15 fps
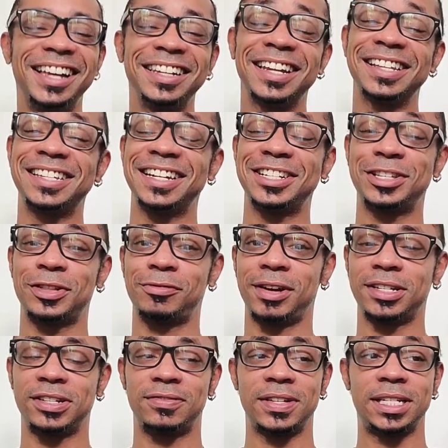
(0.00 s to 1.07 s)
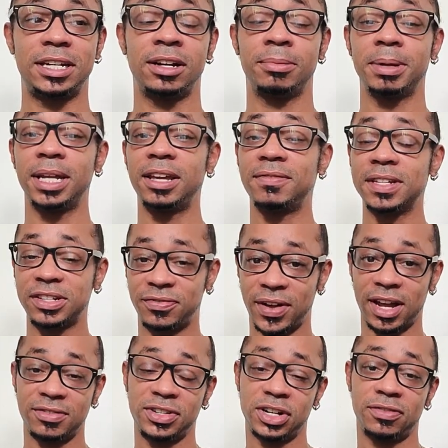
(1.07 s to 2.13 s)
Let's get into the rest of this here. I'm going to give this
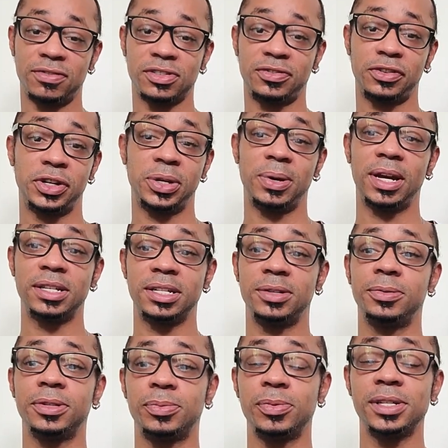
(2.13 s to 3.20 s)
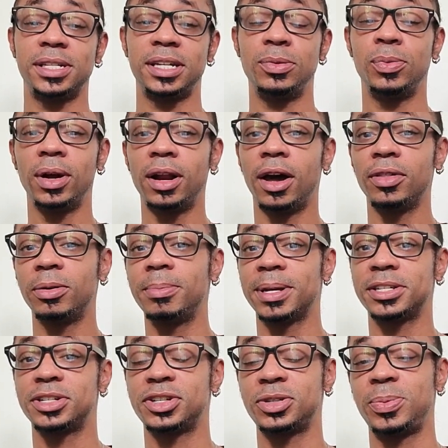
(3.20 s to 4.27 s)
5 shuffles for you, and we'll see what other
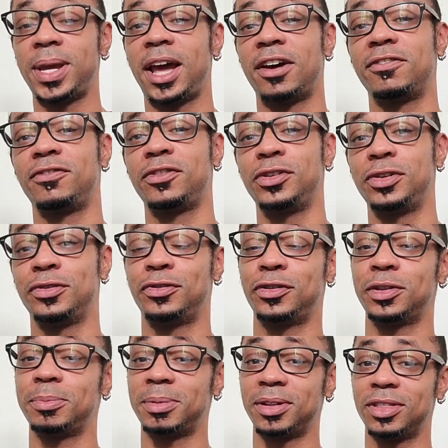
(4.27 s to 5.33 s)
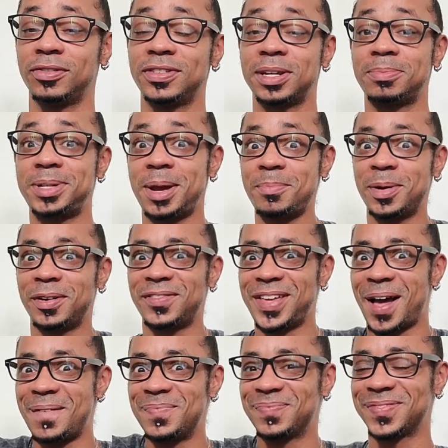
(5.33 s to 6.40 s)
messages we have for you for the month of September.
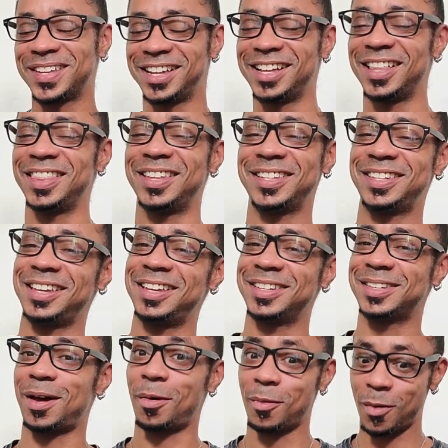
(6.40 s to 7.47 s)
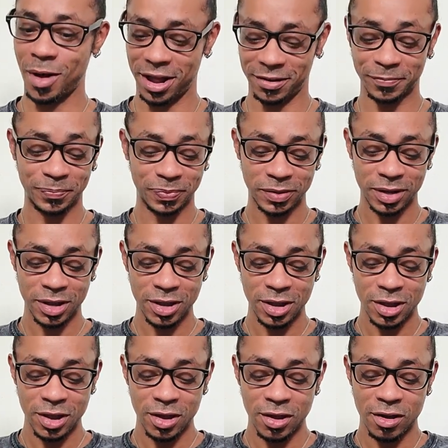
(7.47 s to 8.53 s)
Yeah? This is 1.
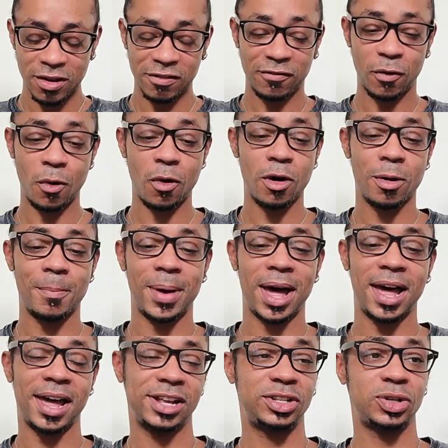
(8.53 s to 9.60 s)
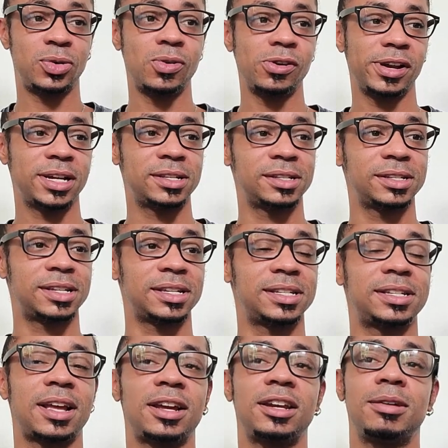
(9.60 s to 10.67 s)
For my Taurans,
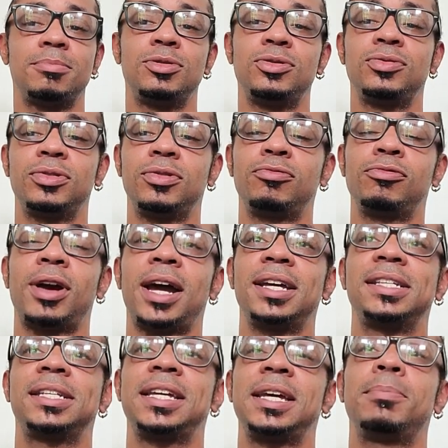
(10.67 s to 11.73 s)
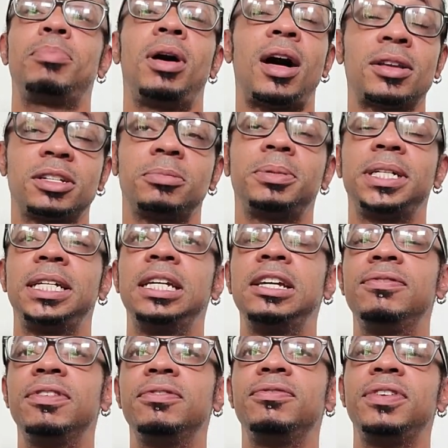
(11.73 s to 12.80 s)
Sun, Moon, Rising, possibly
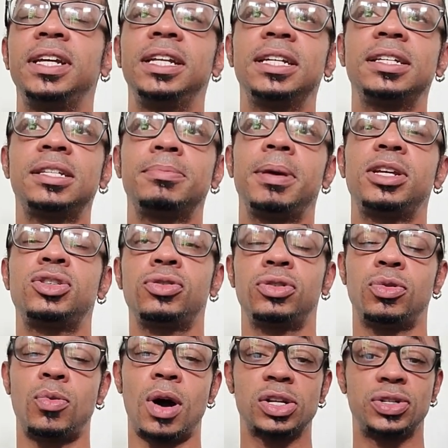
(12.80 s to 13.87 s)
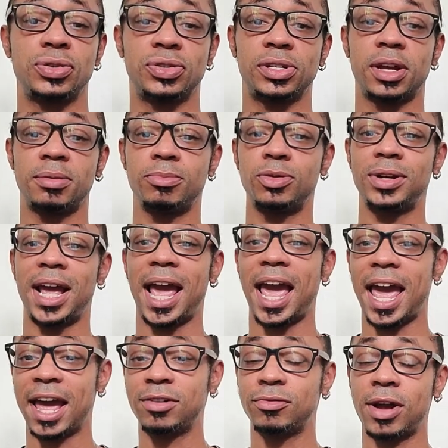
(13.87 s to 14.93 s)
even Venus. Make sure to watch your Sun, Moon,
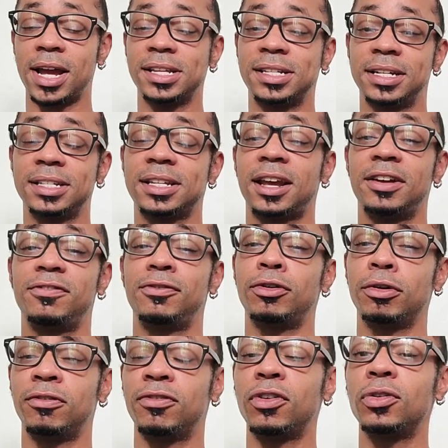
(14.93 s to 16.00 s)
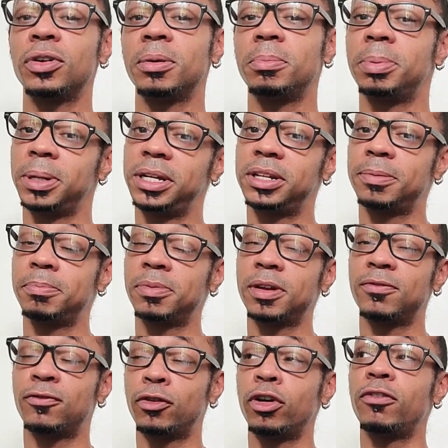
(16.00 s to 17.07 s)
and Rising sign for a
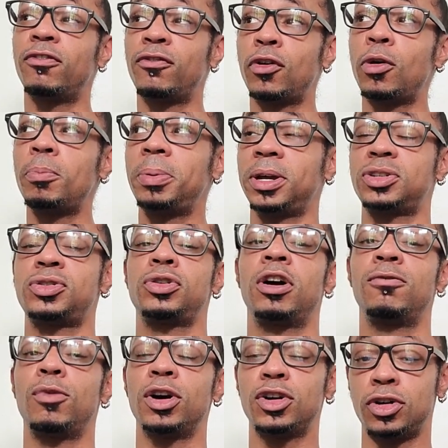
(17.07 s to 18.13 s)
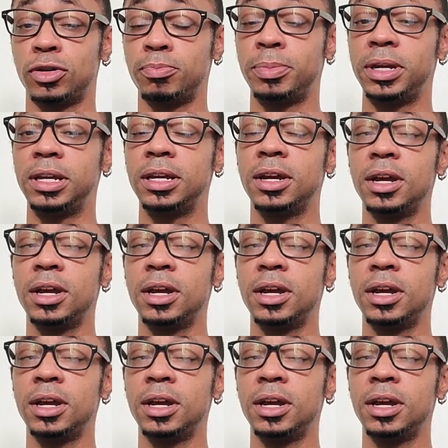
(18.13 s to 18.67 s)
full picture of what could be